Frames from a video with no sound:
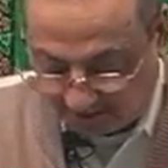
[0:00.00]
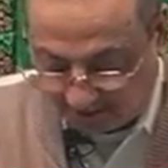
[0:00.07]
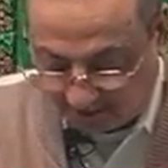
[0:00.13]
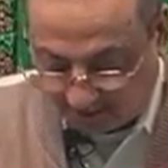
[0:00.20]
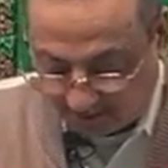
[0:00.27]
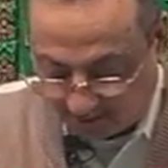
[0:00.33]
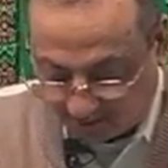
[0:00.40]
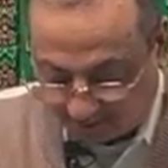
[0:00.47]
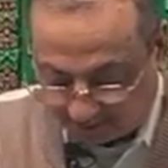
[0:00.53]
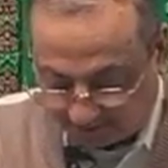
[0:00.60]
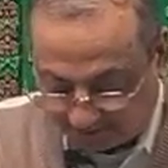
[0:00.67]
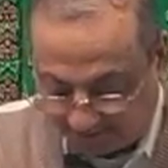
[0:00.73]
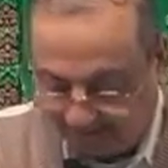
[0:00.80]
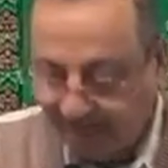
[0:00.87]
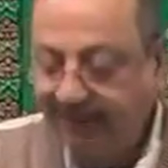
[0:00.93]

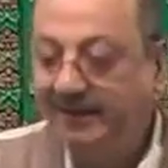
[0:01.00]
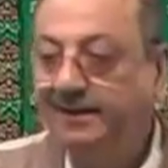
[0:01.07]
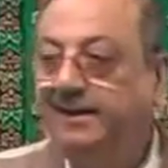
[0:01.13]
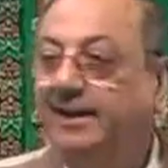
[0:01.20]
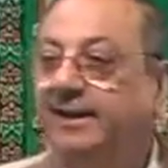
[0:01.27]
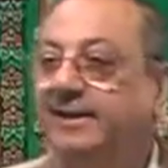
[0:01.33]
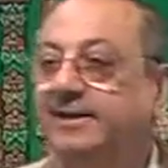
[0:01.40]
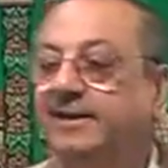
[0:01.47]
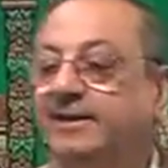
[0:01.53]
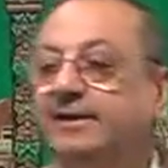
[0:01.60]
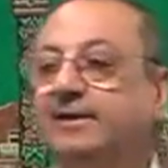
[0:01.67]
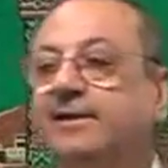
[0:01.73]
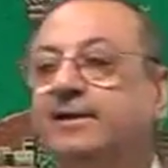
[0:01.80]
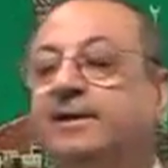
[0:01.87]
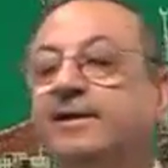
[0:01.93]
mursali ilayhi.
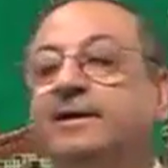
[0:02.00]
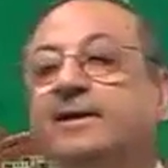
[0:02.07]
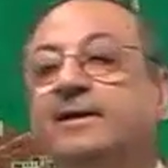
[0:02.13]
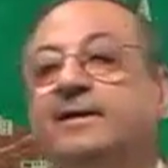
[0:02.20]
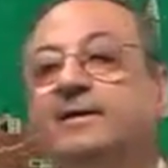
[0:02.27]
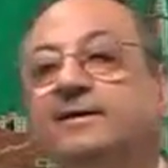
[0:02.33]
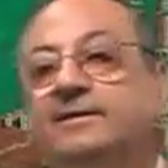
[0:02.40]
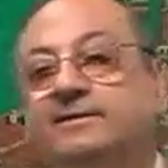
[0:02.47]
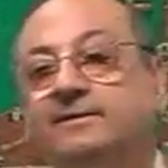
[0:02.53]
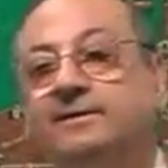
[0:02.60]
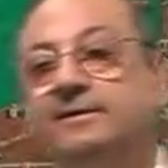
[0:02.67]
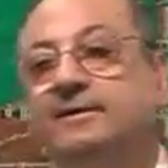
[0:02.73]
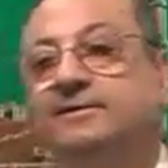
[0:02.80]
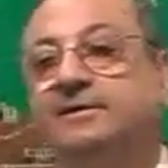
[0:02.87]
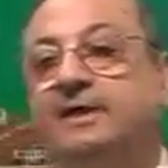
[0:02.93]
The